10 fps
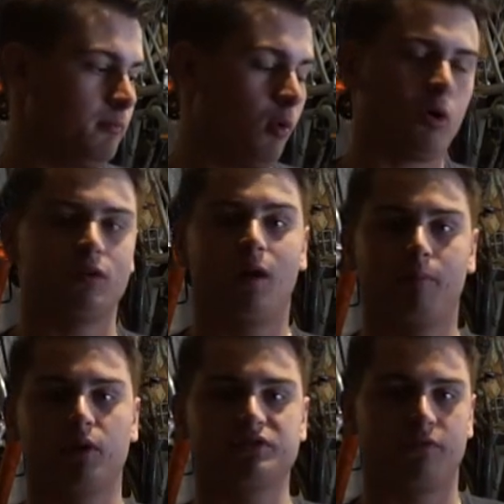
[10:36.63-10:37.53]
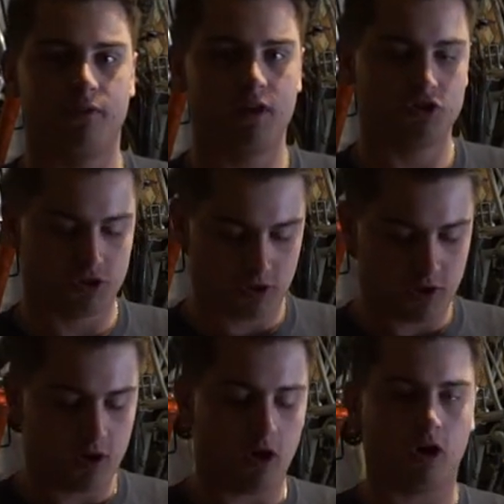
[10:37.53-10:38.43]
more numbers of fish
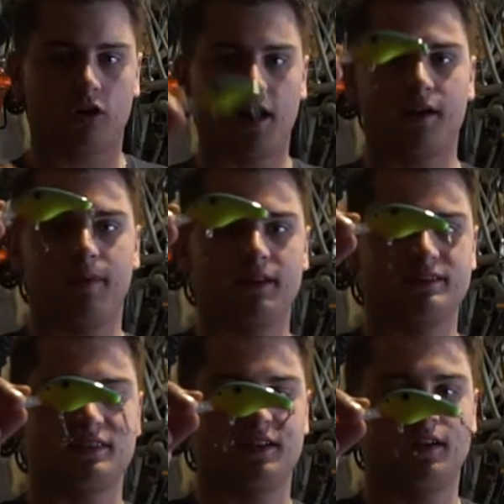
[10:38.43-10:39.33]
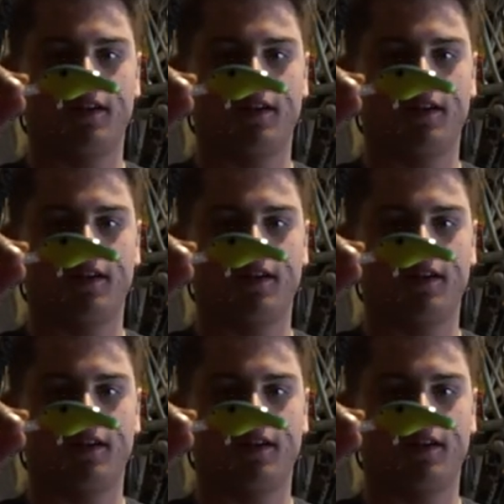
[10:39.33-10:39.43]
are crankbaits.